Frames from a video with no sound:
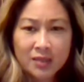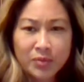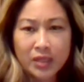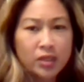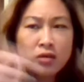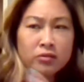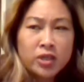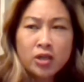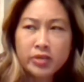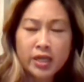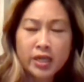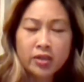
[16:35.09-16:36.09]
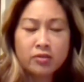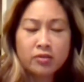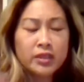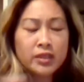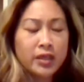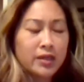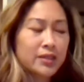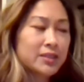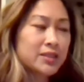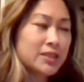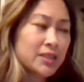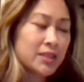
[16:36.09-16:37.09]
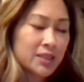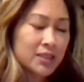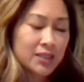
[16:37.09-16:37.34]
Like, oh no, you can't go in there.